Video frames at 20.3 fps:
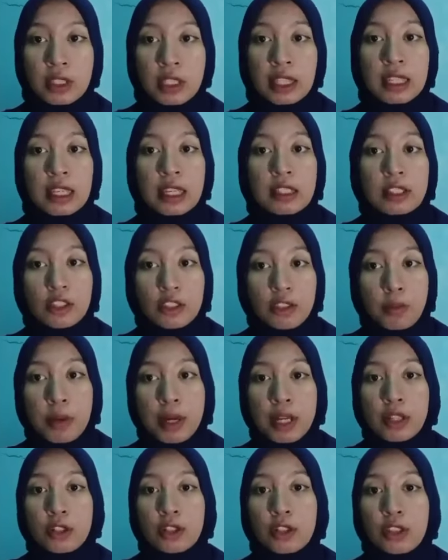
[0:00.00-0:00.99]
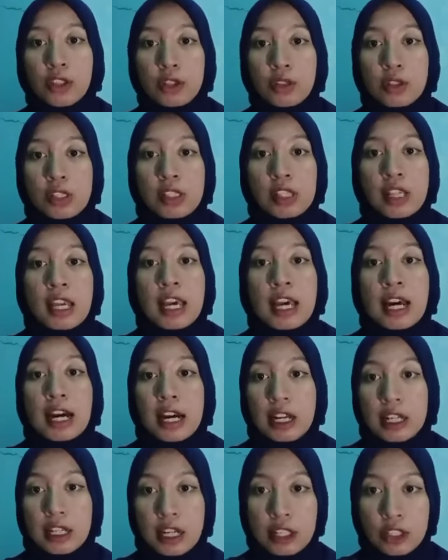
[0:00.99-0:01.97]
and tobacco use are
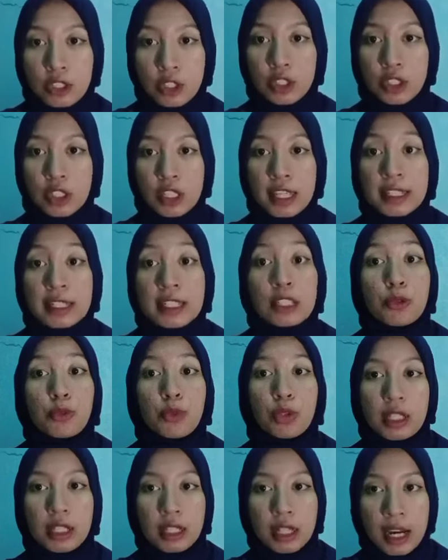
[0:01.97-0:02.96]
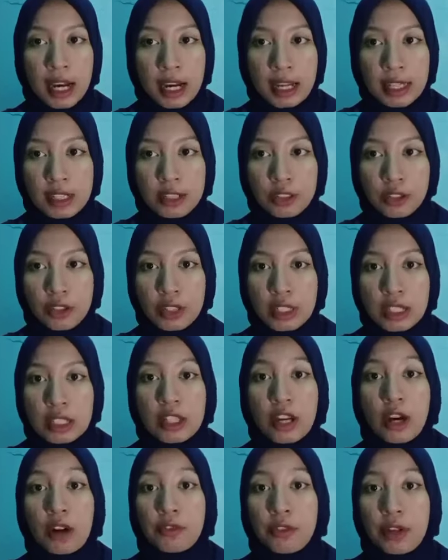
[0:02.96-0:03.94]
associated with a higher rate of
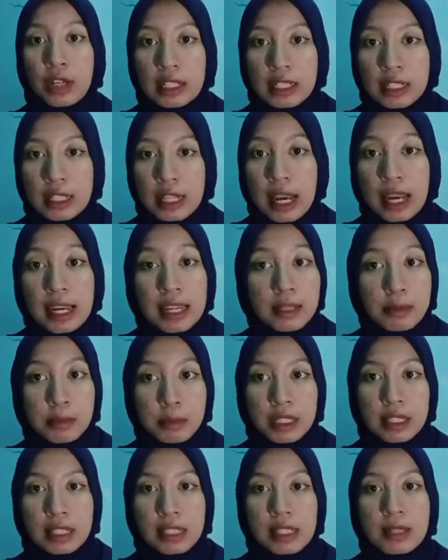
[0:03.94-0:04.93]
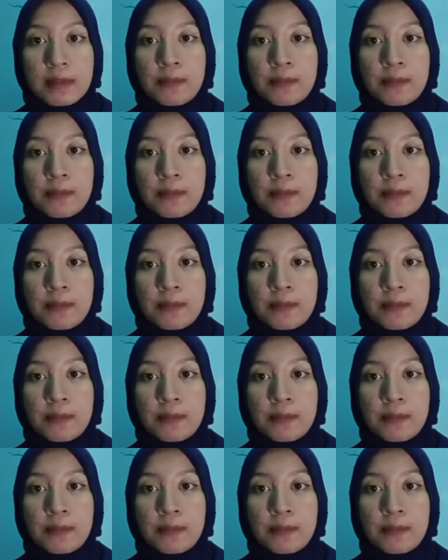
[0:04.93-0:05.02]
ailments,